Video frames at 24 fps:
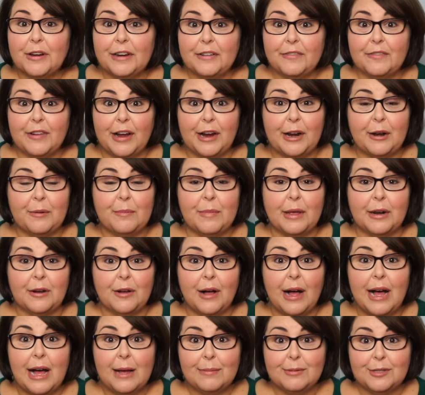
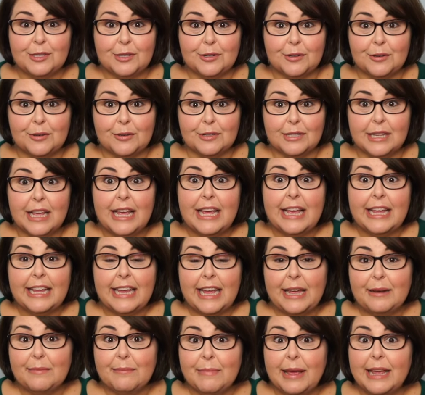environmental obstacles
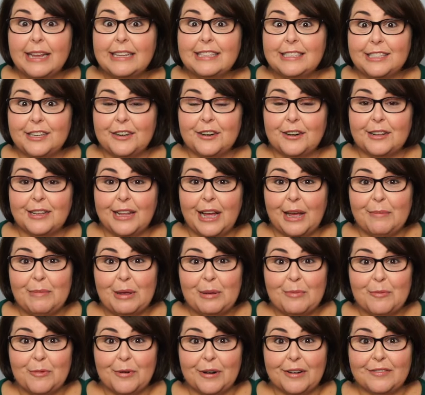can make stair
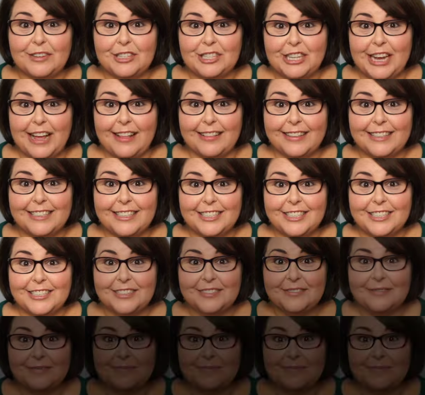climbing more of a challenge.